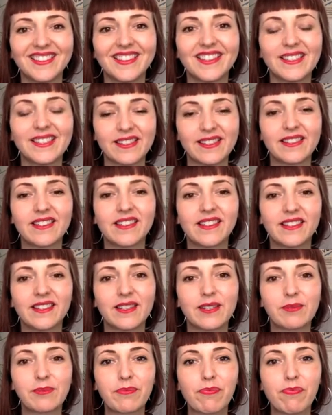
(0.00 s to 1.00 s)

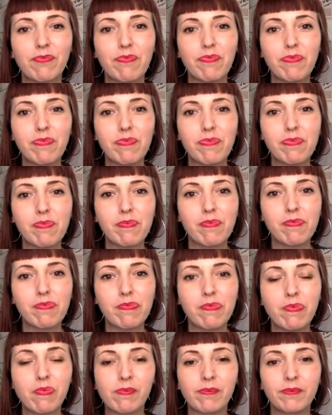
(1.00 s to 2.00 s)

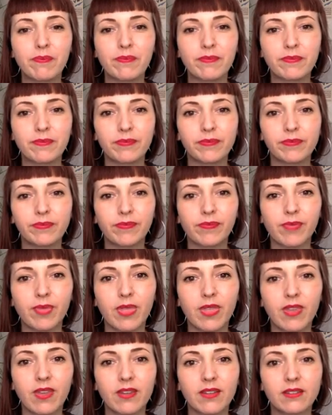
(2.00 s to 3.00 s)

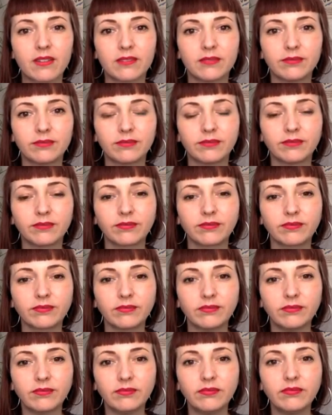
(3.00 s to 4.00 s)

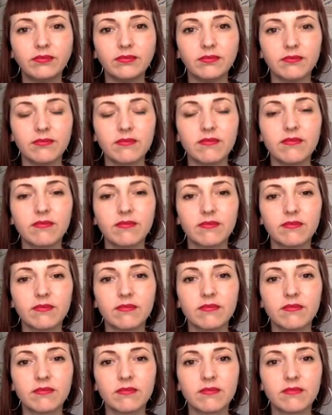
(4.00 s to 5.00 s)

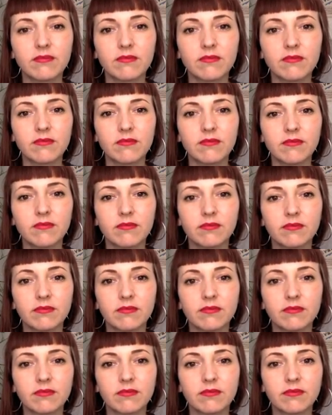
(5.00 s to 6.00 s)

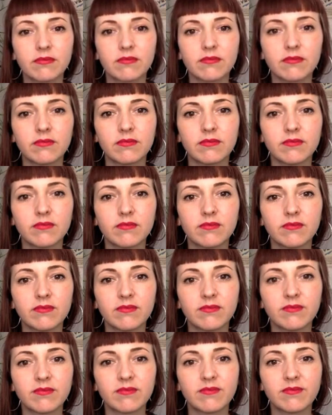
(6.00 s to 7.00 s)

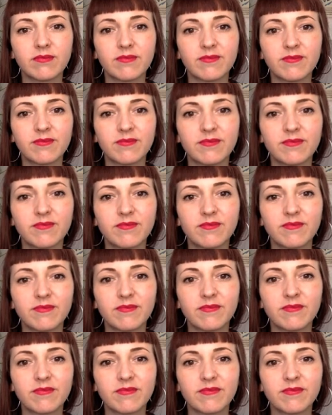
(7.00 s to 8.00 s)
This person isn't speaking.